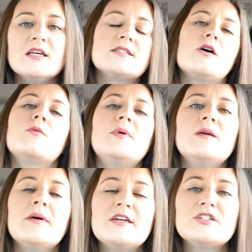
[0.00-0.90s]
So
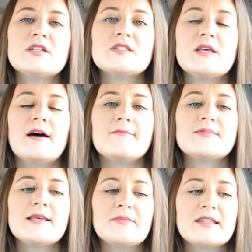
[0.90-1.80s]
being patient is um,
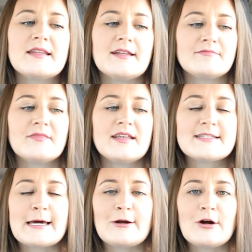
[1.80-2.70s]
something that
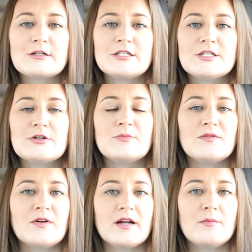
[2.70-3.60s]
it's kind of hard to do,
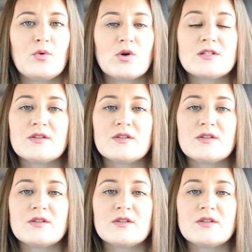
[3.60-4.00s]
but very important.